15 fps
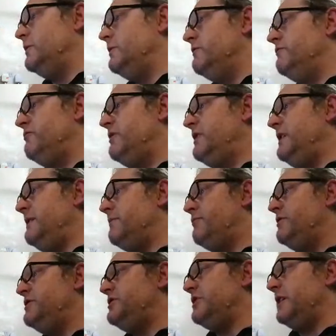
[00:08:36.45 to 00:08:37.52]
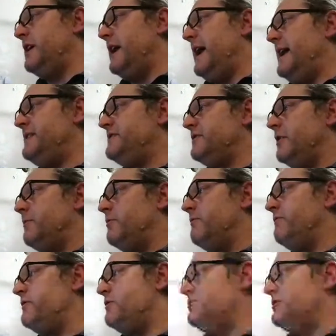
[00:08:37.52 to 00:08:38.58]
We would really appreciate a heads up on
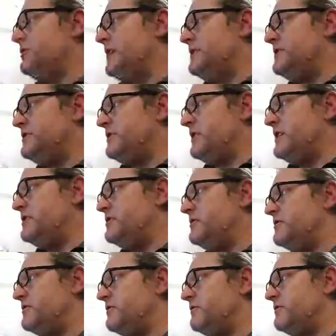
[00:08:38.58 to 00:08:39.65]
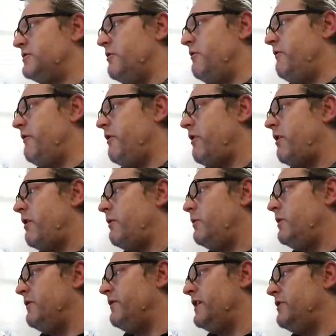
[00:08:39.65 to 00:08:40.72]
future legislation. So far, we
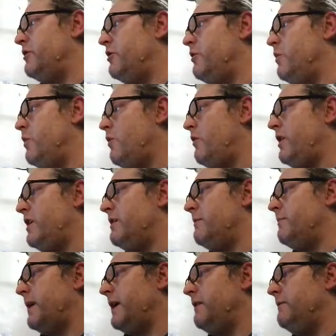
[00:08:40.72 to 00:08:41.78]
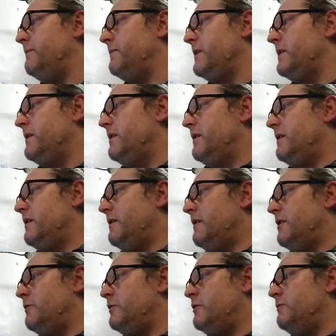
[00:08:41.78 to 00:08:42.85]
have had no warning about,
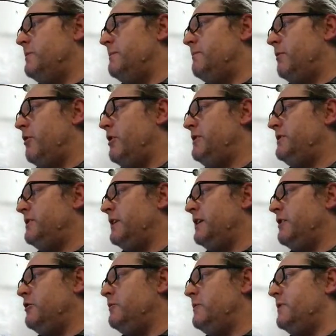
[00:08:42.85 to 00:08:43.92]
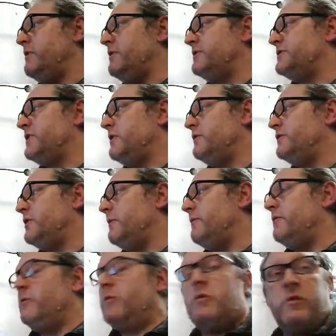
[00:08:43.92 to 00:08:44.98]
and we would be blindly opening ourselves
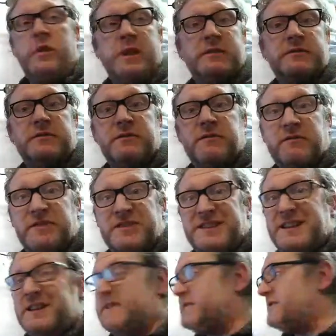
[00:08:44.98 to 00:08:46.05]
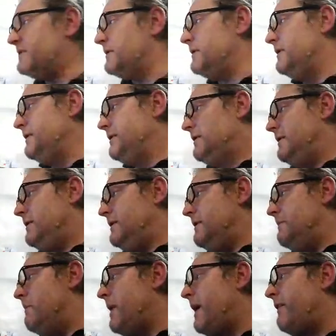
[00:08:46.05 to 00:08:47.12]
up for warnings, visits,
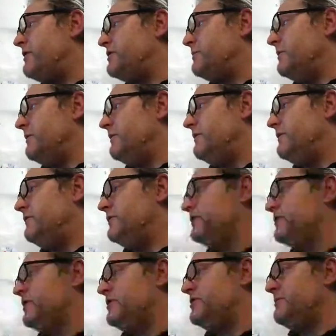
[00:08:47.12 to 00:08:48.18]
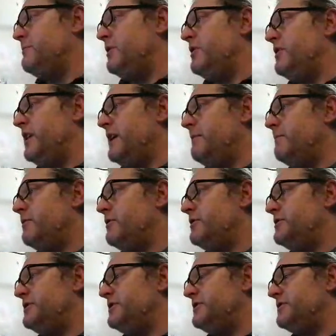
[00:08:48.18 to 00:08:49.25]
embarrassment for such a mundane
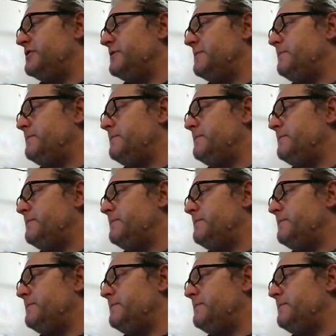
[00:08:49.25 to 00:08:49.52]
purchase.